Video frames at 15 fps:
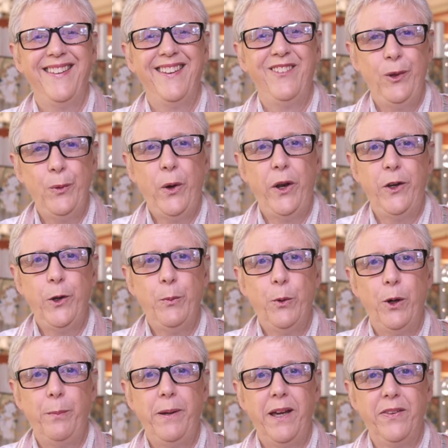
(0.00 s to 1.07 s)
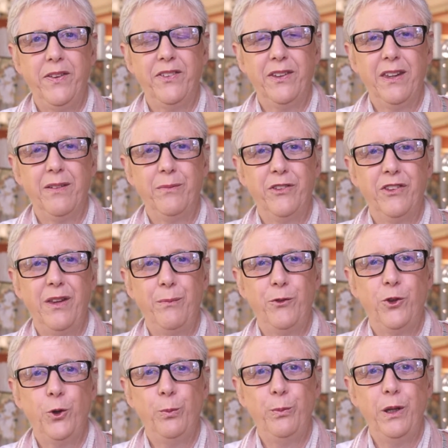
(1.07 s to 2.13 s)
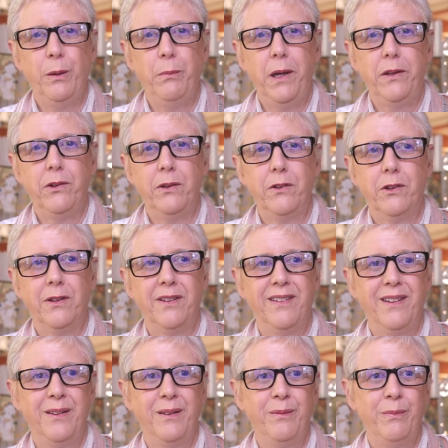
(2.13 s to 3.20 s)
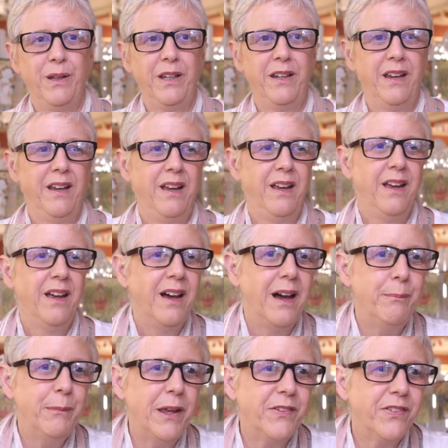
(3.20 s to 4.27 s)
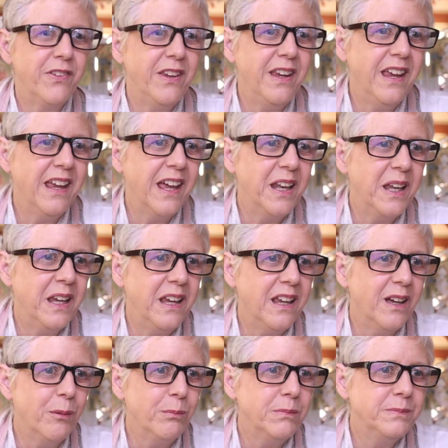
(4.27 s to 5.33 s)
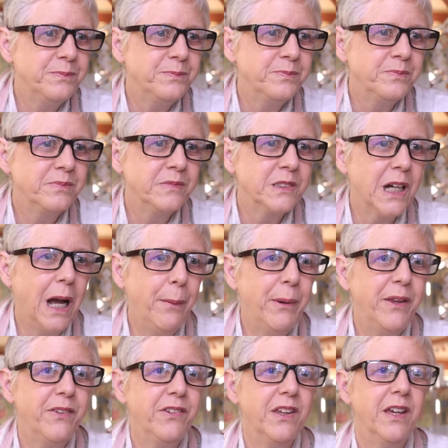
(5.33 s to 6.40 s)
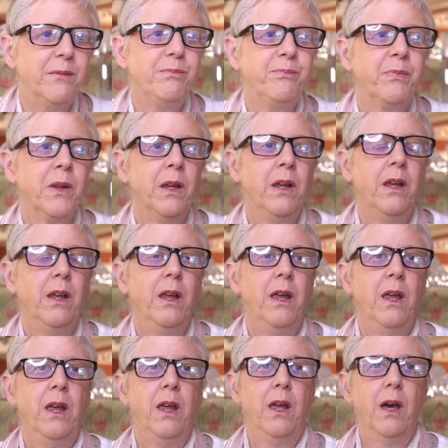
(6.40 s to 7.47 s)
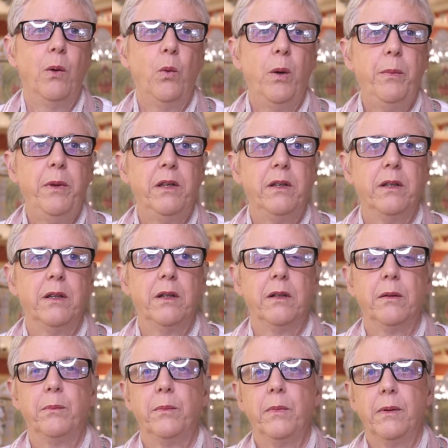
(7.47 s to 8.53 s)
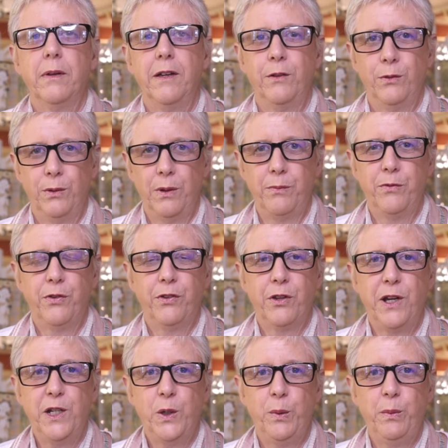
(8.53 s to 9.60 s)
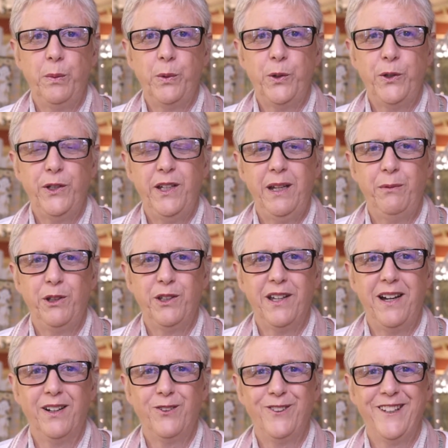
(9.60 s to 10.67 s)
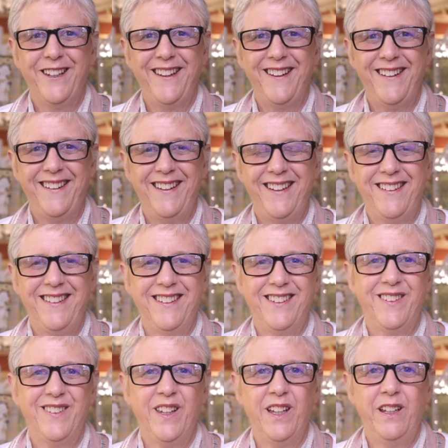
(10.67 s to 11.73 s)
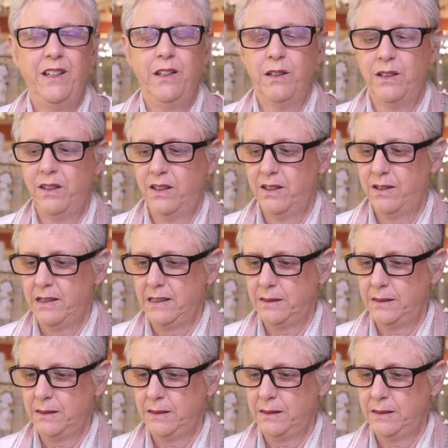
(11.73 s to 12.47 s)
if you want to know more about this, shoot me a message. But I'm not seeing any comments yet. A woman, I'm sorry, I don't remember her name, a doctoral candidate, did a study on the